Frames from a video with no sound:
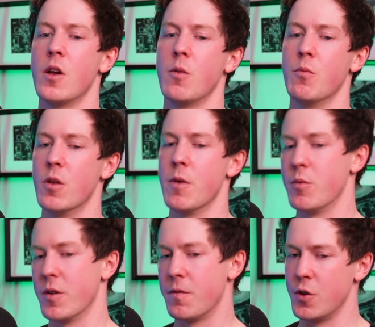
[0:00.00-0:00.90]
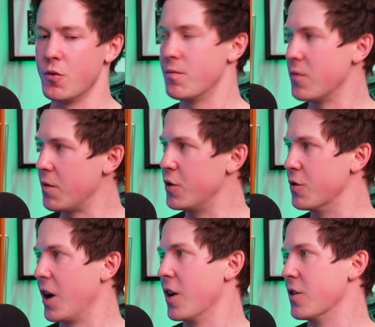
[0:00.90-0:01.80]
But there might be a few
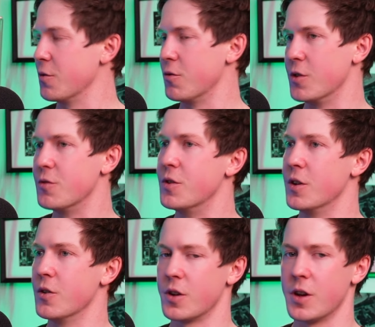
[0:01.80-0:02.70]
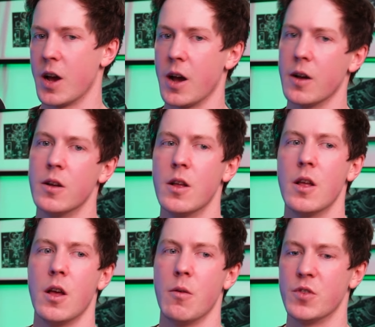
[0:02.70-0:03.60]
silos that we're interested in looking at.
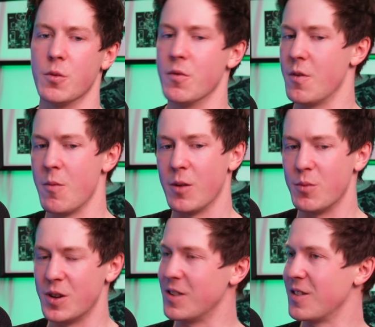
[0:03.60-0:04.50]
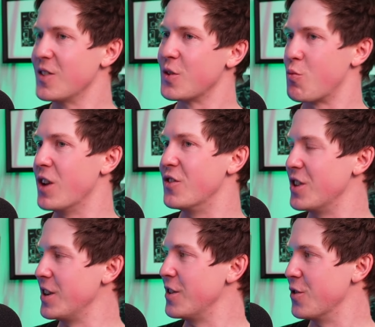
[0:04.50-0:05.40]
Some of it might be
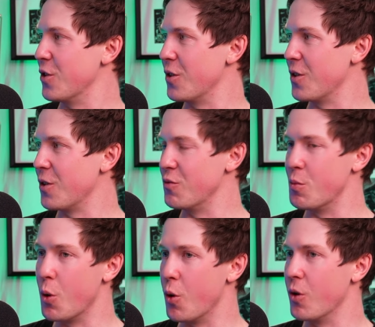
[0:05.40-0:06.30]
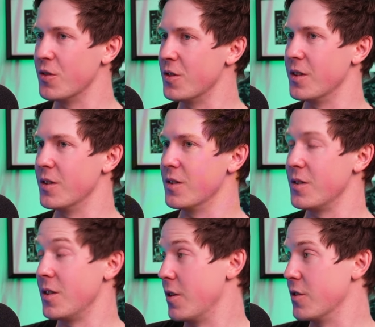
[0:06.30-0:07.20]
spreadsheets or reports in
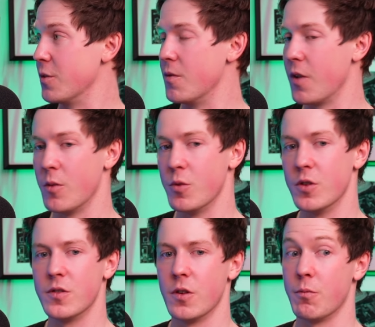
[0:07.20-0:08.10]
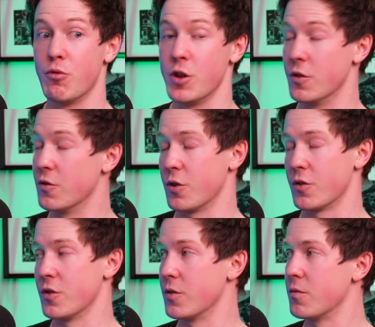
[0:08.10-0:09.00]
some environments, so pretty
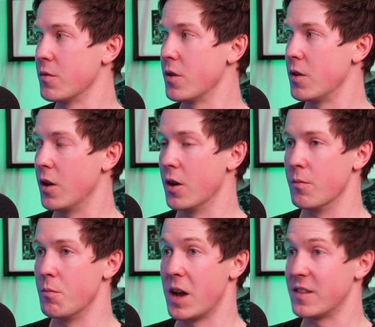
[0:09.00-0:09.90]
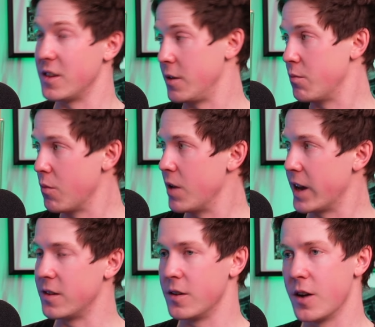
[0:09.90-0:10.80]
unstructured, messy
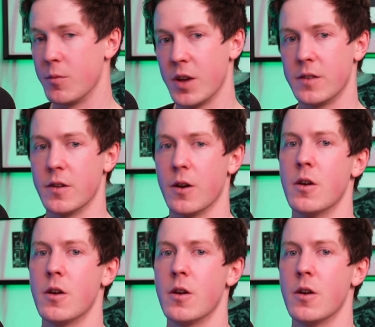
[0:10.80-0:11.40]
legacy type data.